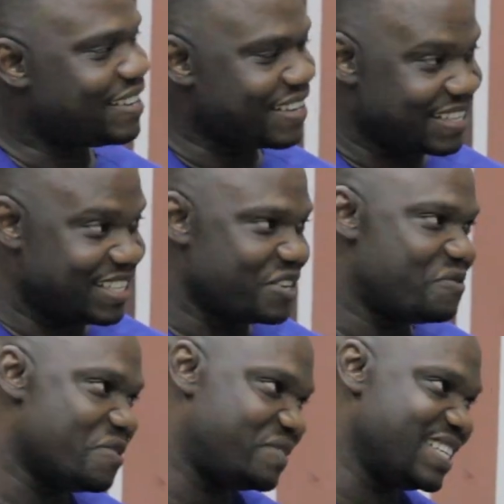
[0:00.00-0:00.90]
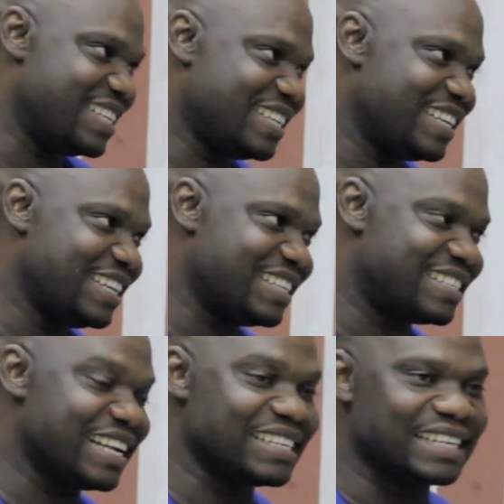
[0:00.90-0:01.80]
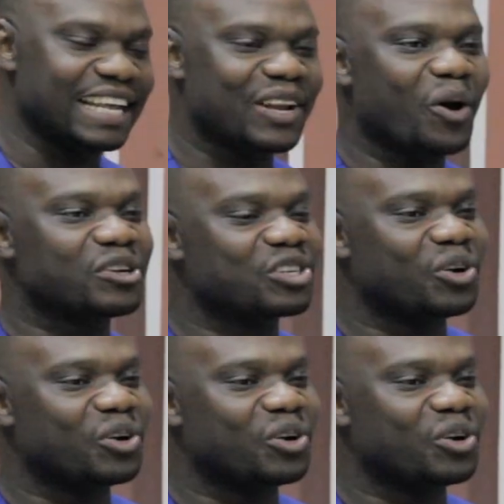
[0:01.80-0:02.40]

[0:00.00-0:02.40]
13:15. It says, let us